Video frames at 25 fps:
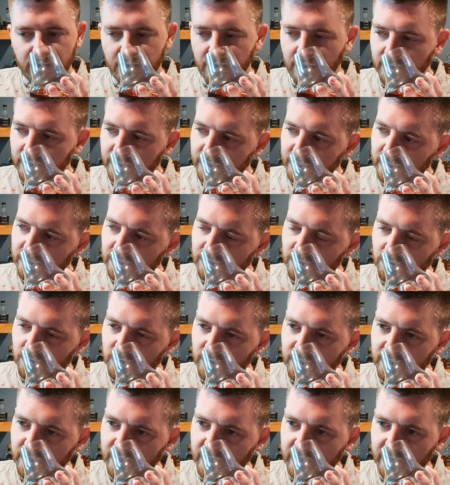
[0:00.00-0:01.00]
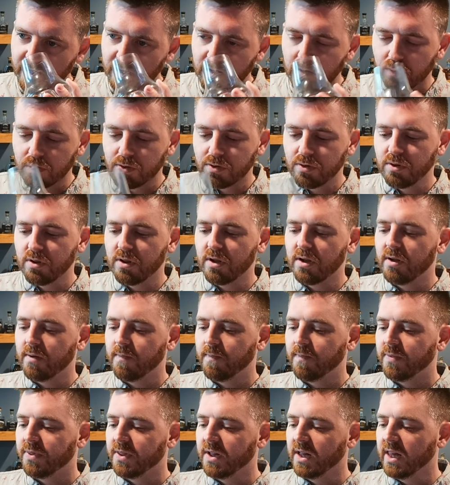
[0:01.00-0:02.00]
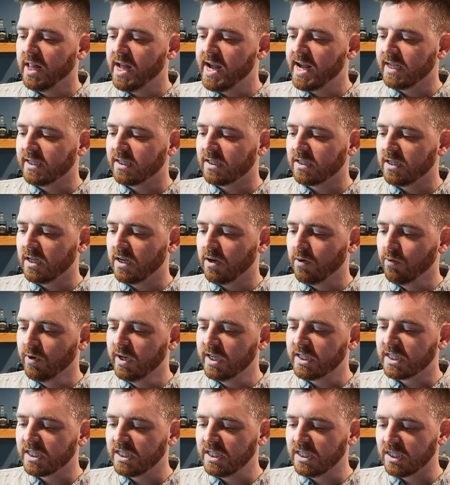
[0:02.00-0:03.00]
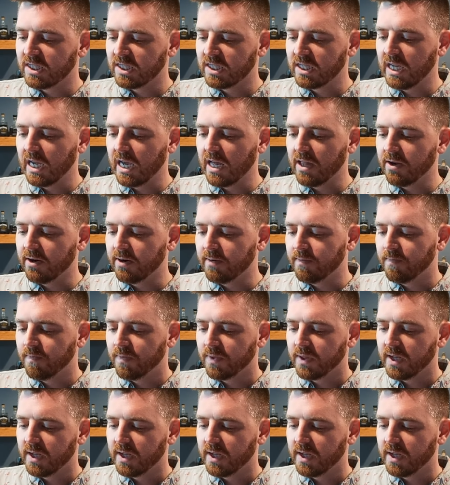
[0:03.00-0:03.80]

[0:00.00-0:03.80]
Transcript: on Discord and going through the last whiskeys together